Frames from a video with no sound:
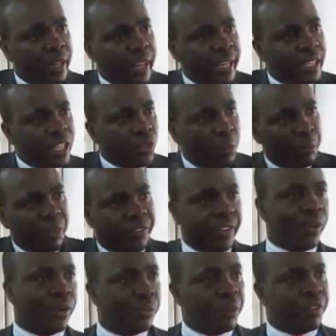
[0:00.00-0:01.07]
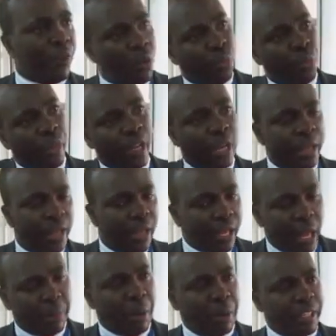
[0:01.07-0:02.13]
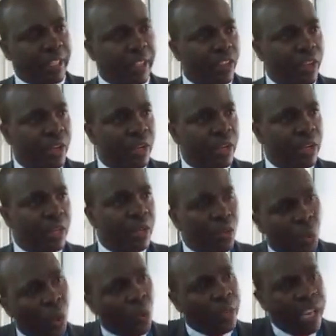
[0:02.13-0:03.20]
get us some briefing on before we go.